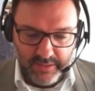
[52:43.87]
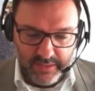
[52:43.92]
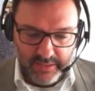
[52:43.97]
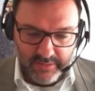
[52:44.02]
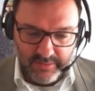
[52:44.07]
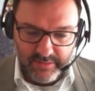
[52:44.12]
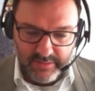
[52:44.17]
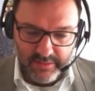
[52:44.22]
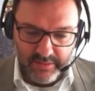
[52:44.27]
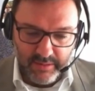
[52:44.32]

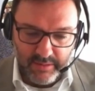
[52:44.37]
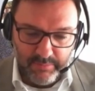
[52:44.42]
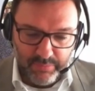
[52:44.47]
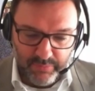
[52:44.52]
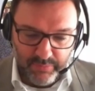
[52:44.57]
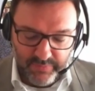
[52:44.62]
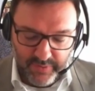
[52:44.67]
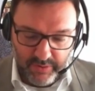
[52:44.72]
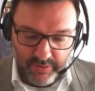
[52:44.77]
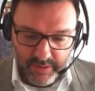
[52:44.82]
is a
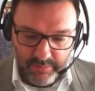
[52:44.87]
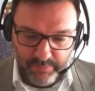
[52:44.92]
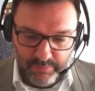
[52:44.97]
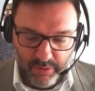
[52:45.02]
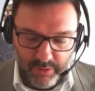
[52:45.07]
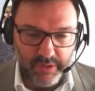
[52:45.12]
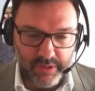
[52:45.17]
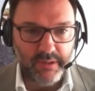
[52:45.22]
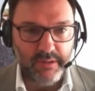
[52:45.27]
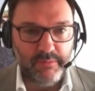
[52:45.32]
very
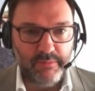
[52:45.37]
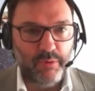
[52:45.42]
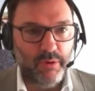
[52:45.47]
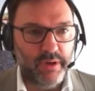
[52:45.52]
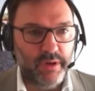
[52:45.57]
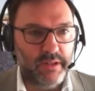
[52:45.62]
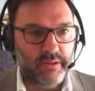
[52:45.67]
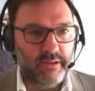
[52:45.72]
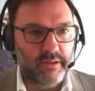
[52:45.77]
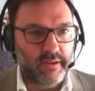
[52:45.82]
important
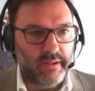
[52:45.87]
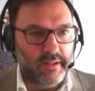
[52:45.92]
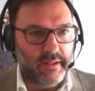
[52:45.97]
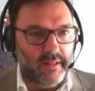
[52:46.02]
point.